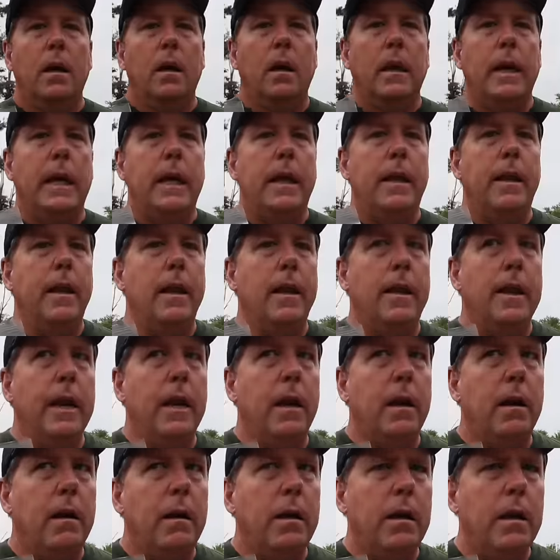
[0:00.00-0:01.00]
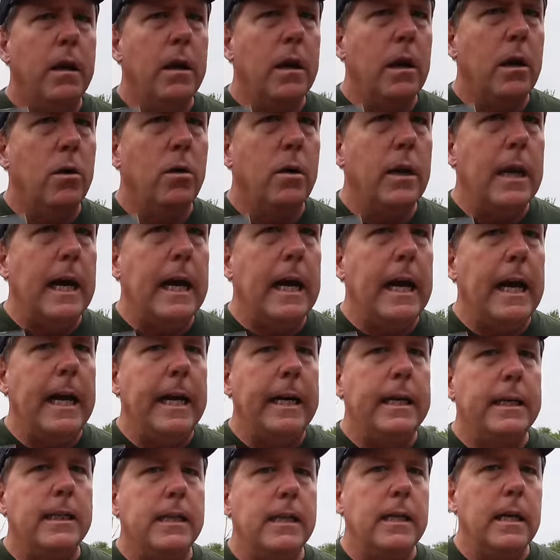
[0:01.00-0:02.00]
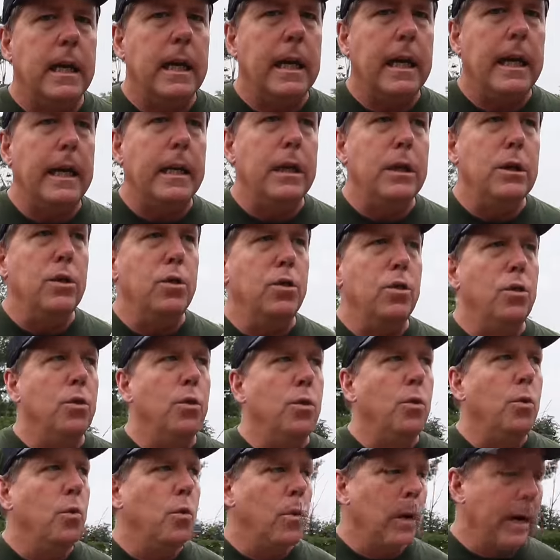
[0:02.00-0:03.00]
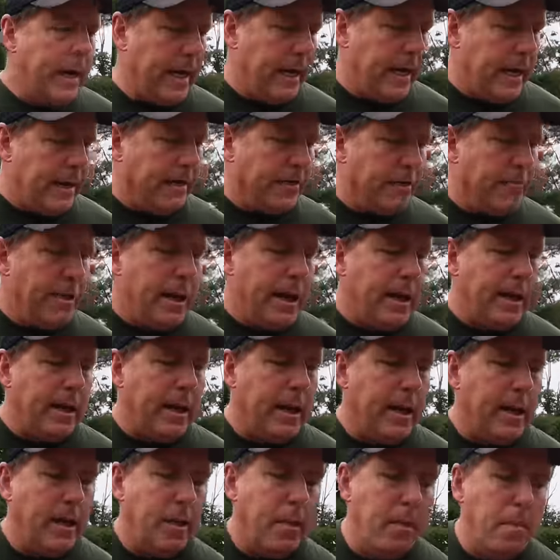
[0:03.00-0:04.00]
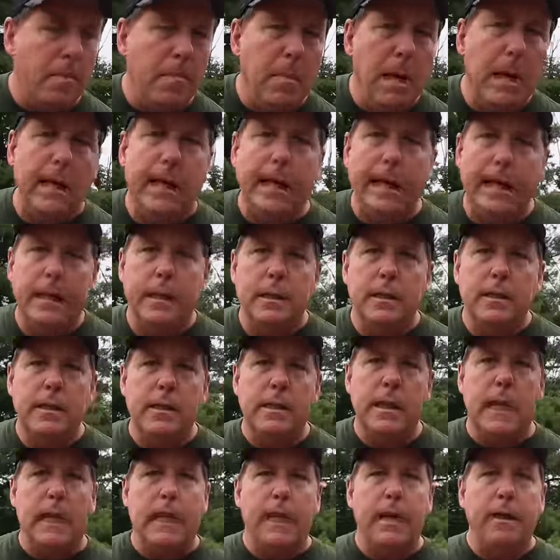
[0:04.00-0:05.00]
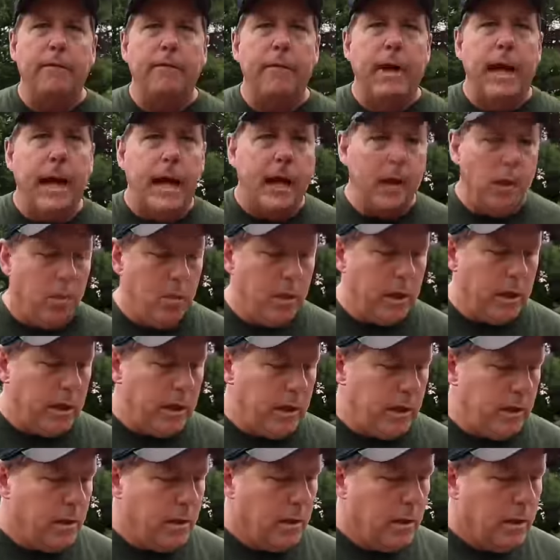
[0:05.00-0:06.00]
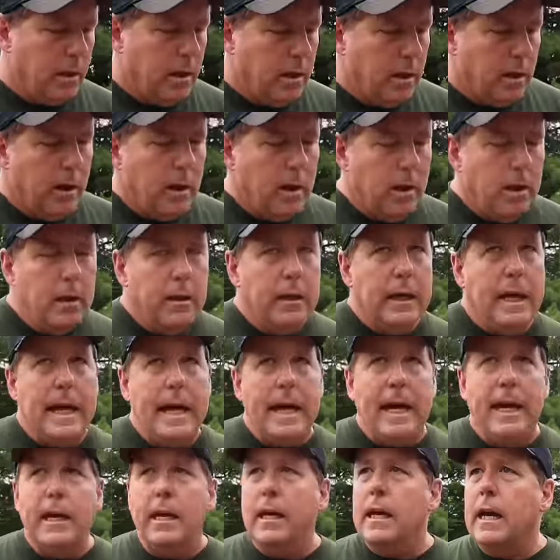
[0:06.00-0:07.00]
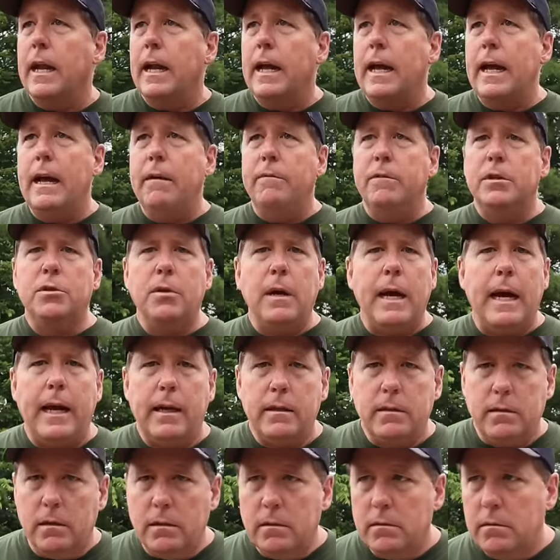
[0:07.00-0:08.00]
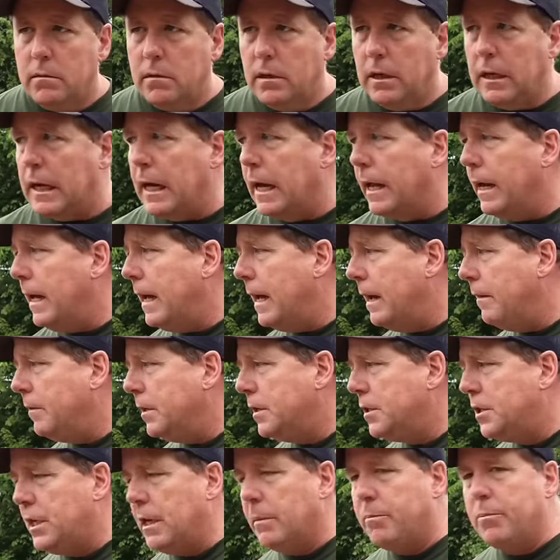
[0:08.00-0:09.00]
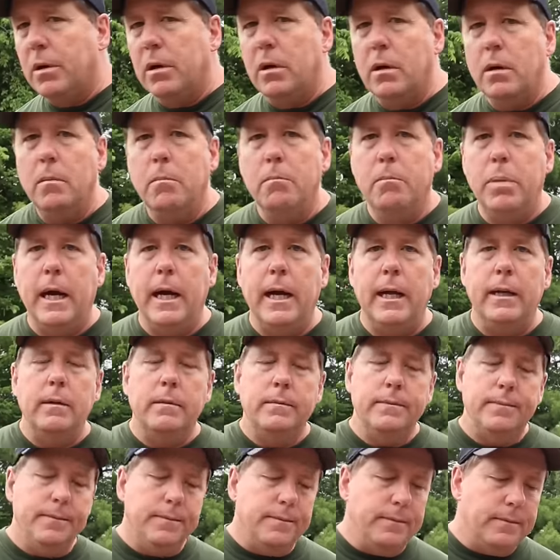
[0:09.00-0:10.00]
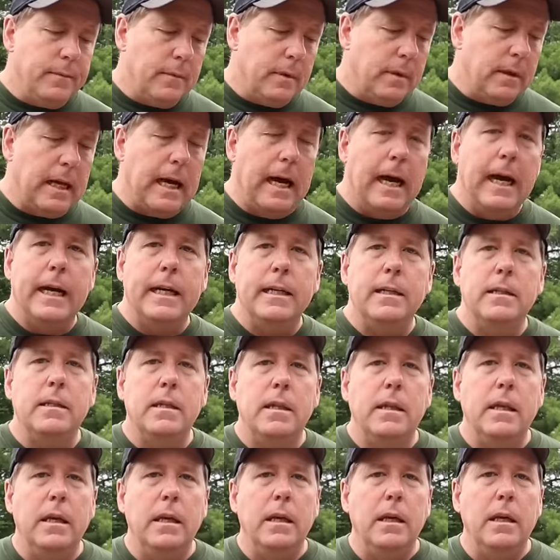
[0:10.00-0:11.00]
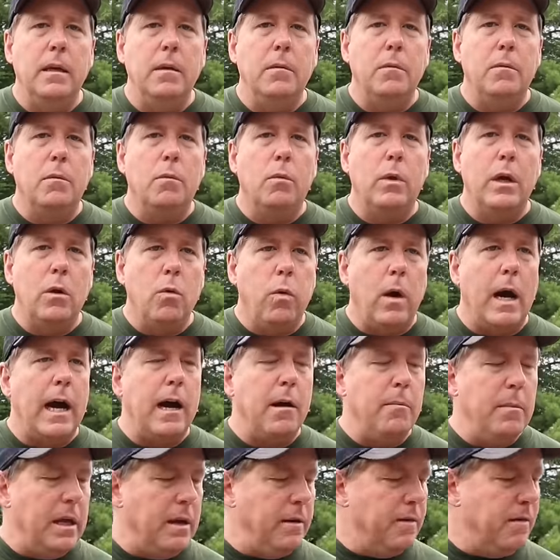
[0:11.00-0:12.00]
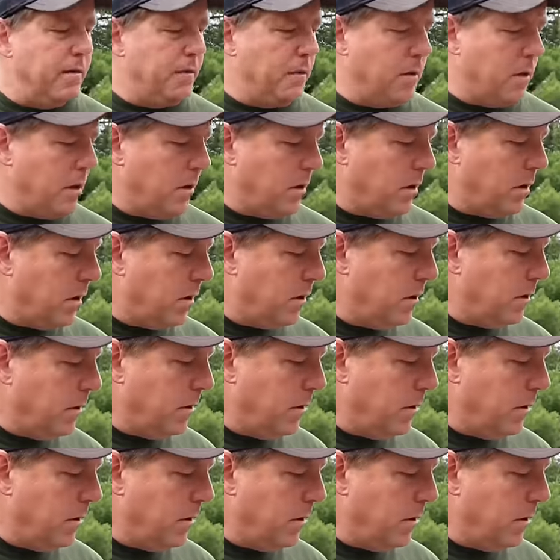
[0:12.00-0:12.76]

And there you go, guys. A new way of making money selling firewood. Yeah, you got to have a tractor, you got to have a chipper, but guys, the requirement for